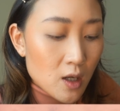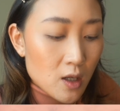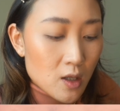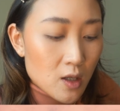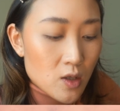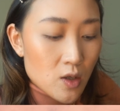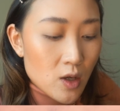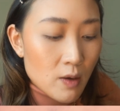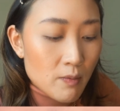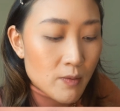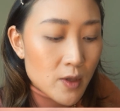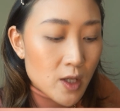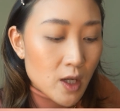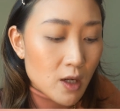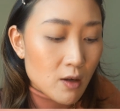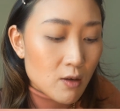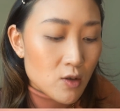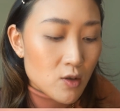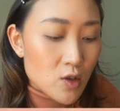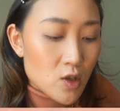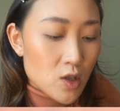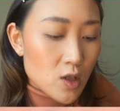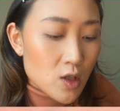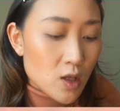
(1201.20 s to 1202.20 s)
So I'm now
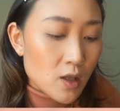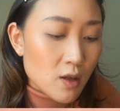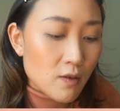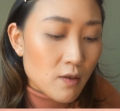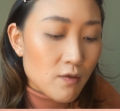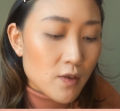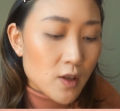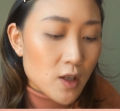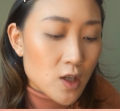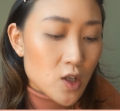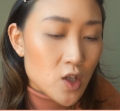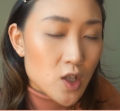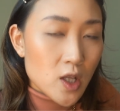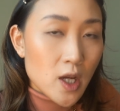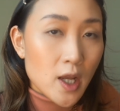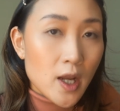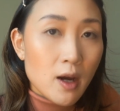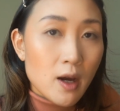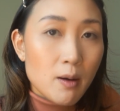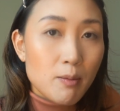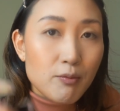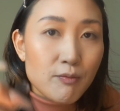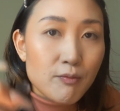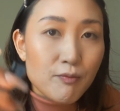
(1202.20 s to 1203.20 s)
just gonna finish that
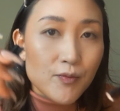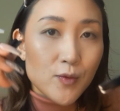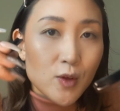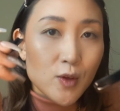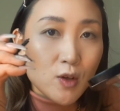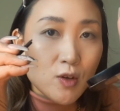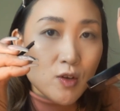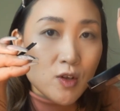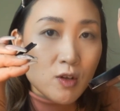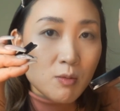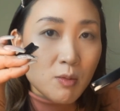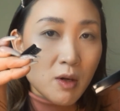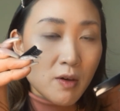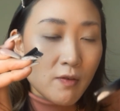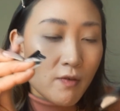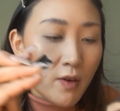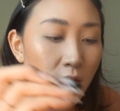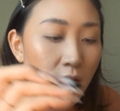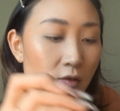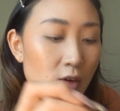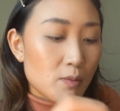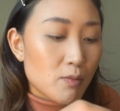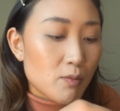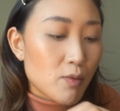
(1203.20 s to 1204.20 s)
up using my
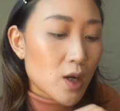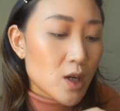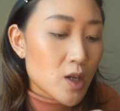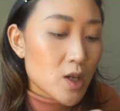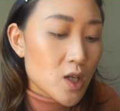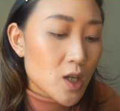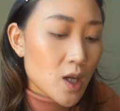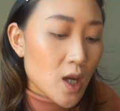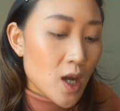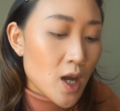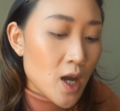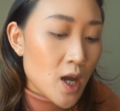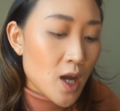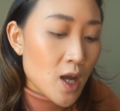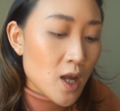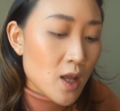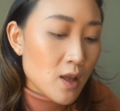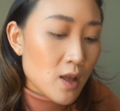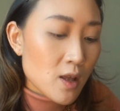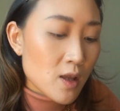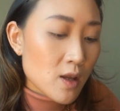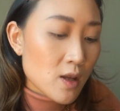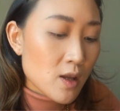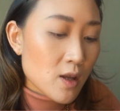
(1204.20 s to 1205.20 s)
favorite brush
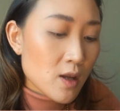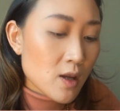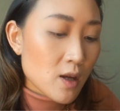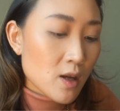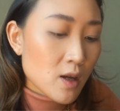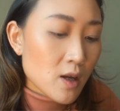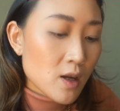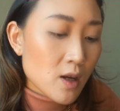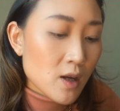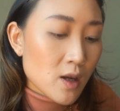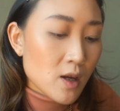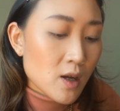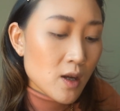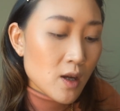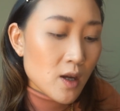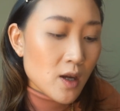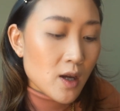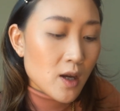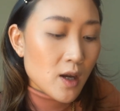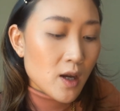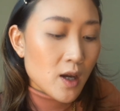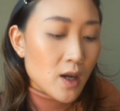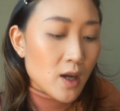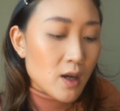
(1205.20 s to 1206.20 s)
again.
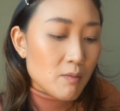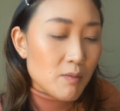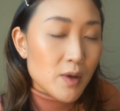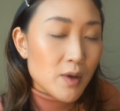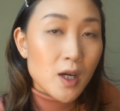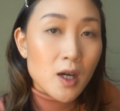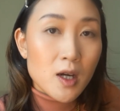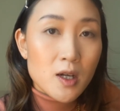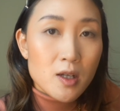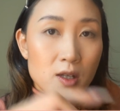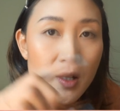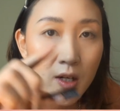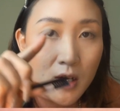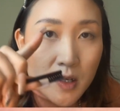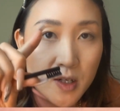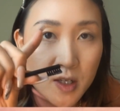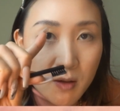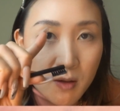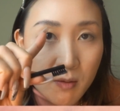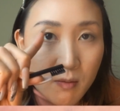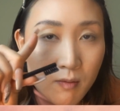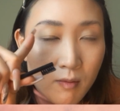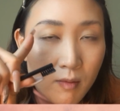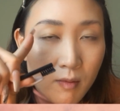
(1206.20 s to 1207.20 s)
And because there's
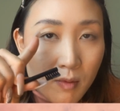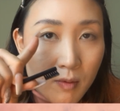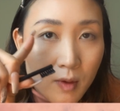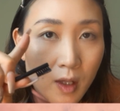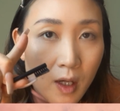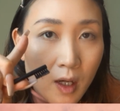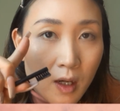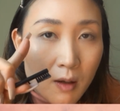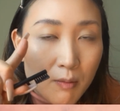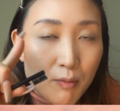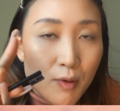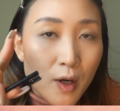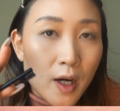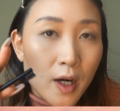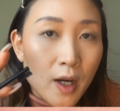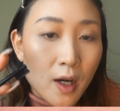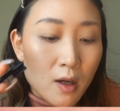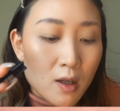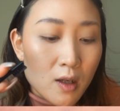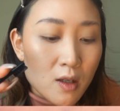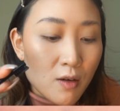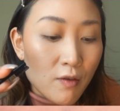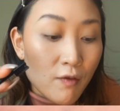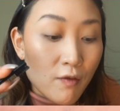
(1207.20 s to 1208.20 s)
some
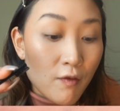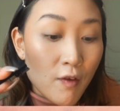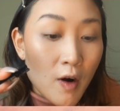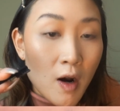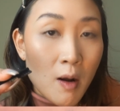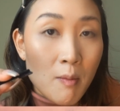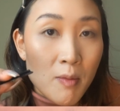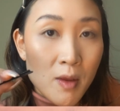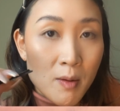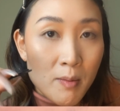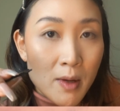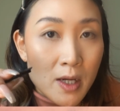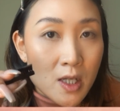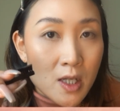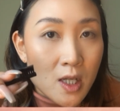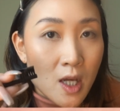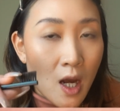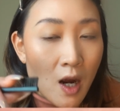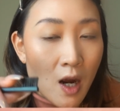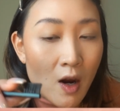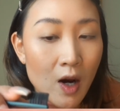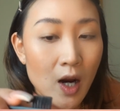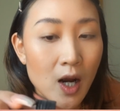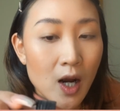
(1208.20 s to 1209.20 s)
product from the
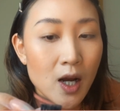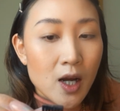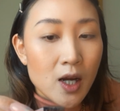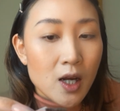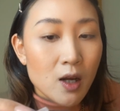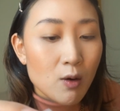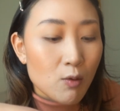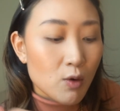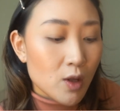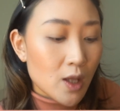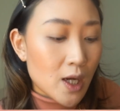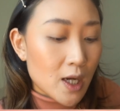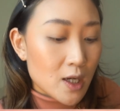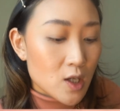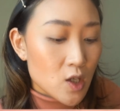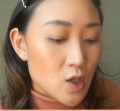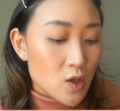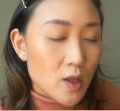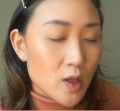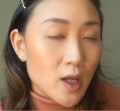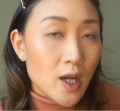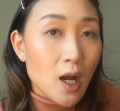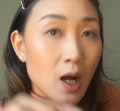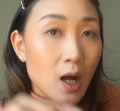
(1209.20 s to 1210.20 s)
mascara, it will
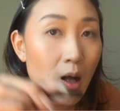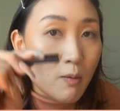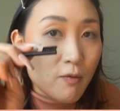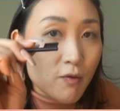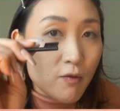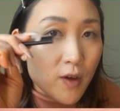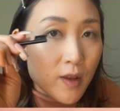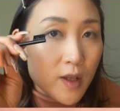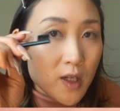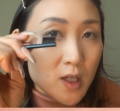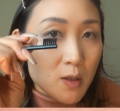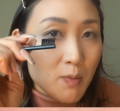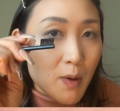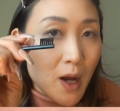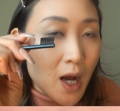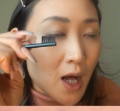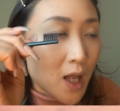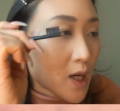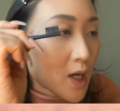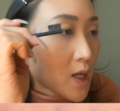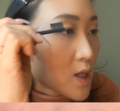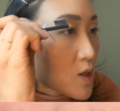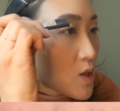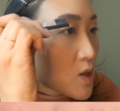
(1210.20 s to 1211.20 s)
actually help for this
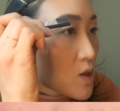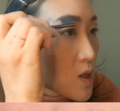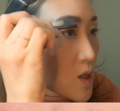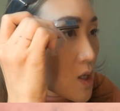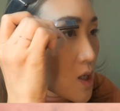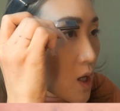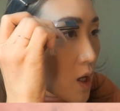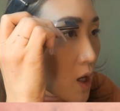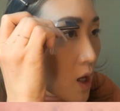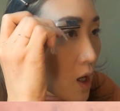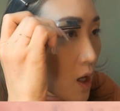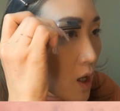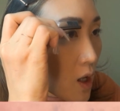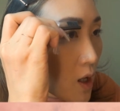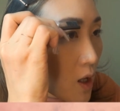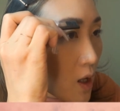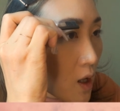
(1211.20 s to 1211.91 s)
palette to stick in.